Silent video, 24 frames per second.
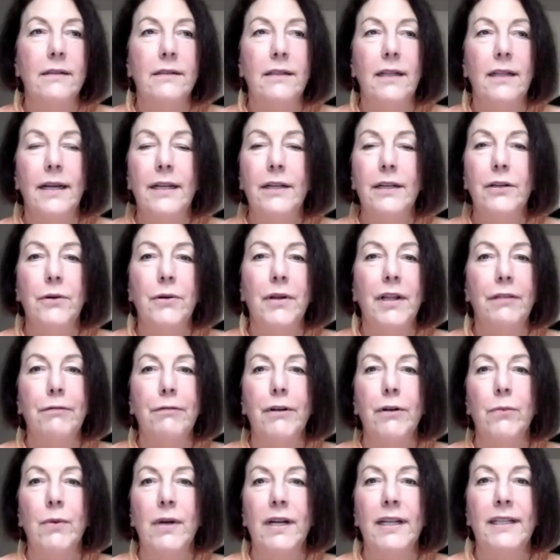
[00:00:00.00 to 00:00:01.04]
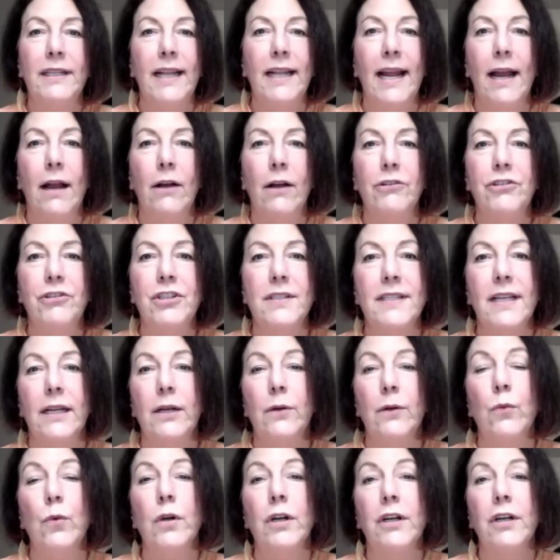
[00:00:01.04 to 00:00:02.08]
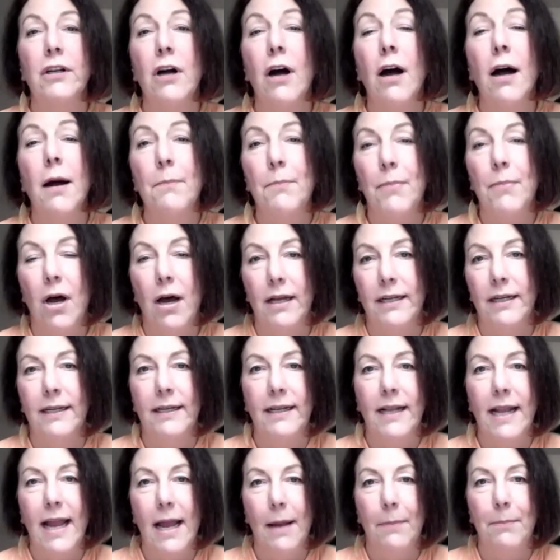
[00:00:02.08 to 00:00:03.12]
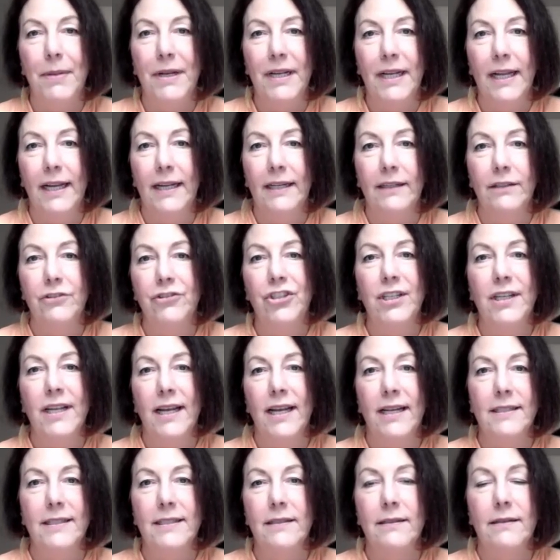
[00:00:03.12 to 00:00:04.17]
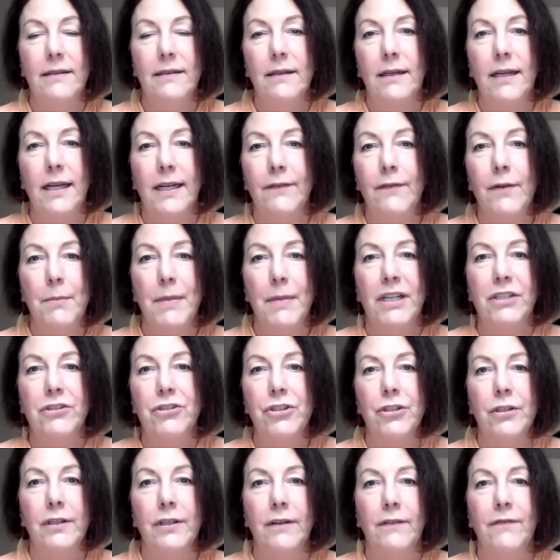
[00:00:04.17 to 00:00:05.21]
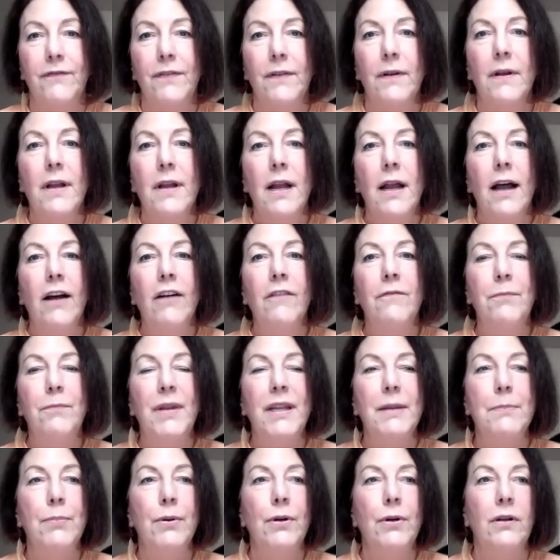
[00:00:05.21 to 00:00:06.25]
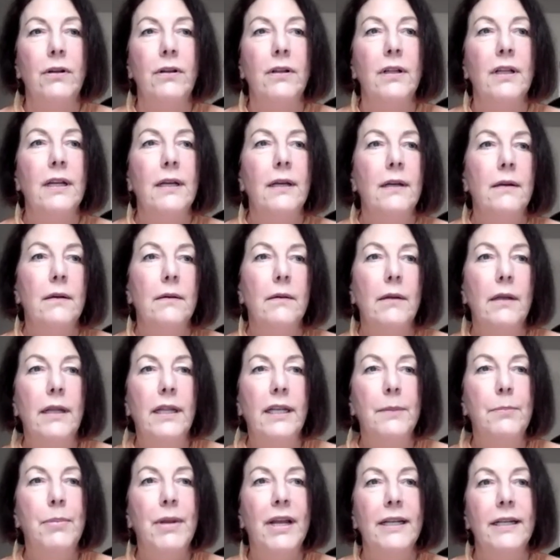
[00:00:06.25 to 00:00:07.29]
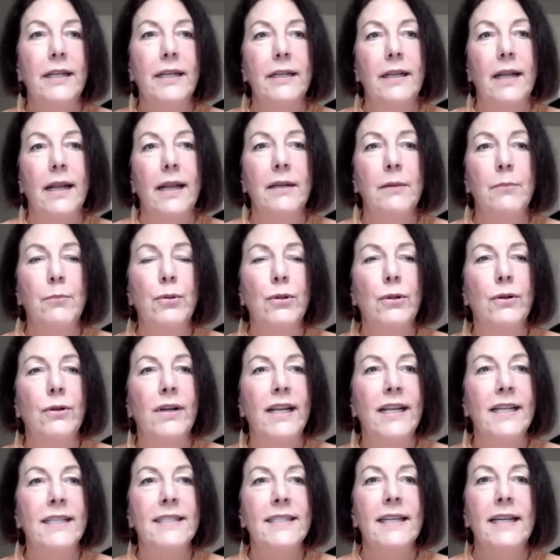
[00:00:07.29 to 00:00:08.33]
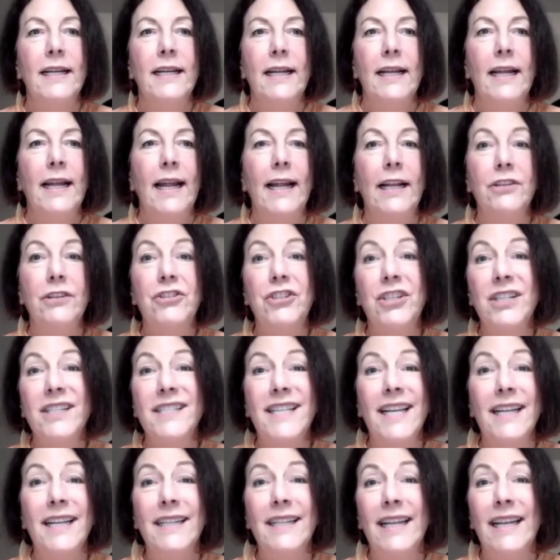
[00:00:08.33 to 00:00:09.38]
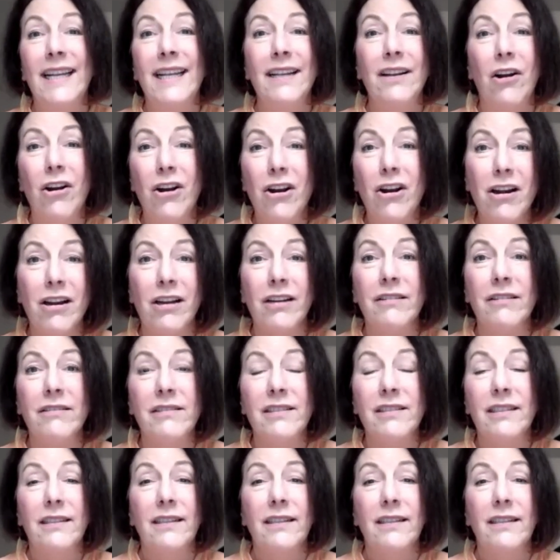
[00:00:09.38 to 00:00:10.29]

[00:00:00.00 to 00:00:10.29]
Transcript: client going through one now. She's got a work comp audit happening. She has kind of a mixture of people, independent and employees, and she's getting hit hard,